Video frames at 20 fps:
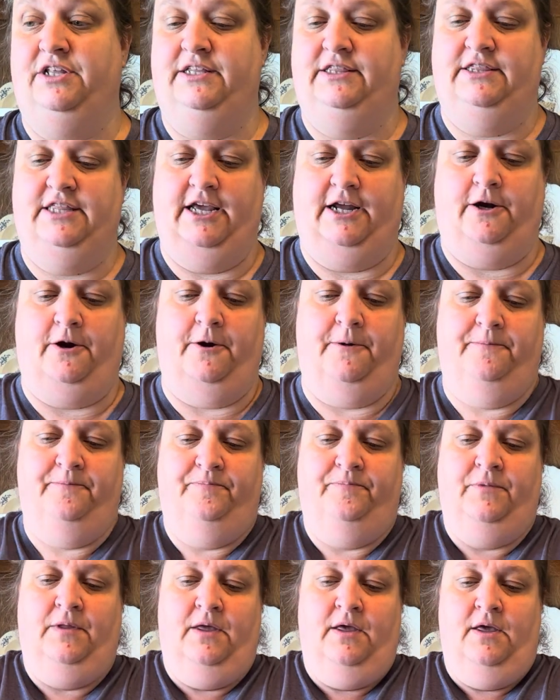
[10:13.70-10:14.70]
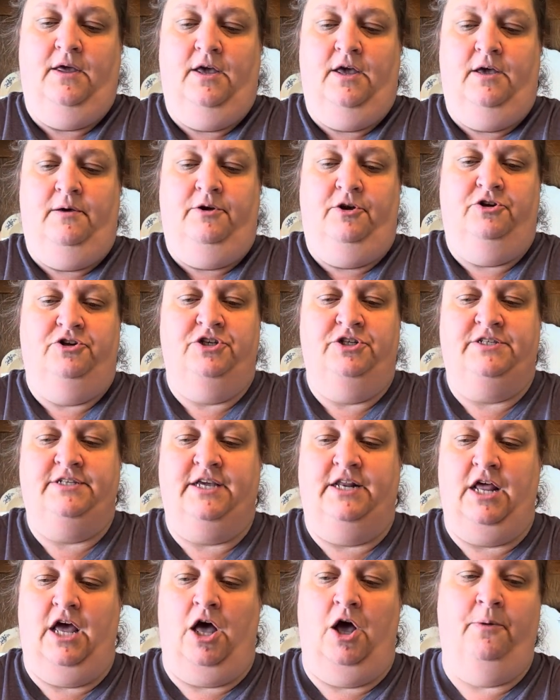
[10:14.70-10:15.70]
thicker. You're just
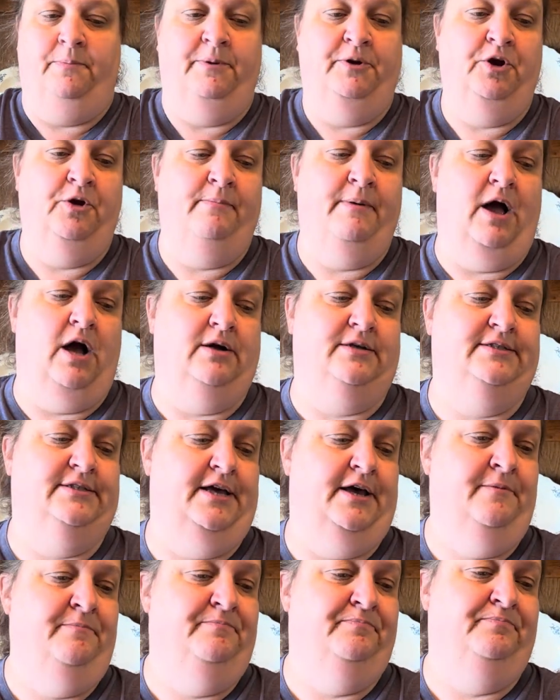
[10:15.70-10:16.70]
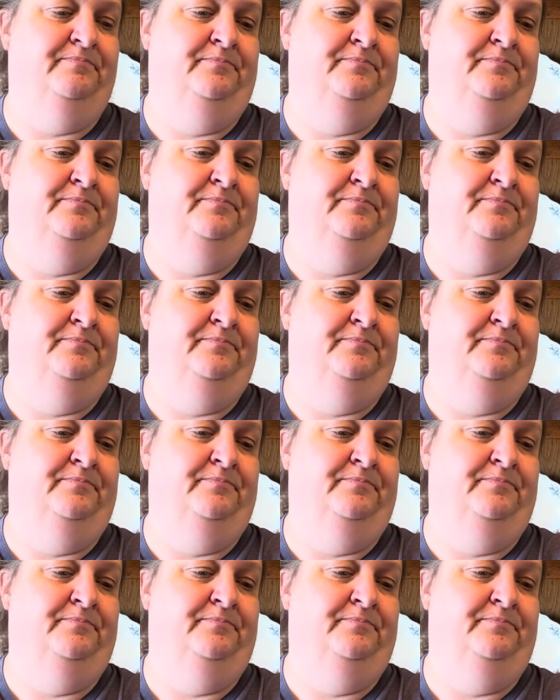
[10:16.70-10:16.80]
going to open your box up.